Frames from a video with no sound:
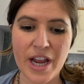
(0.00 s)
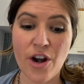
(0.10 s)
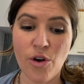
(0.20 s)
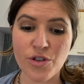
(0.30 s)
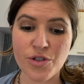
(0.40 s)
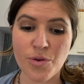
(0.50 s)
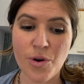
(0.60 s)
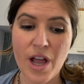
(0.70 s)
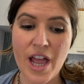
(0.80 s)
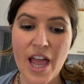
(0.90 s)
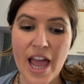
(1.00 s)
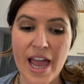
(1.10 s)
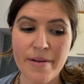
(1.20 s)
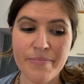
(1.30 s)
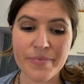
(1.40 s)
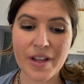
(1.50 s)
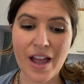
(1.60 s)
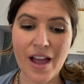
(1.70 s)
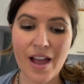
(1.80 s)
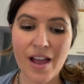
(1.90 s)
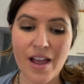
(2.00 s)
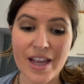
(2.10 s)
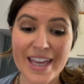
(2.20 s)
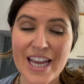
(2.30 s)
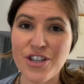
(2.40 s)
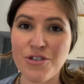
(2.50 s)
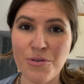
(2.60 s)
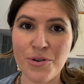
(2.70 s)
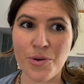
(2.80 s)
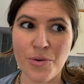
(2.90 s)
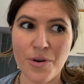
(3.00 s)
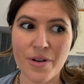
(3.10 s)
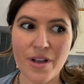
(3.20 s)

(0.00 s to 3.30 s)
And also, um, in case you don't know,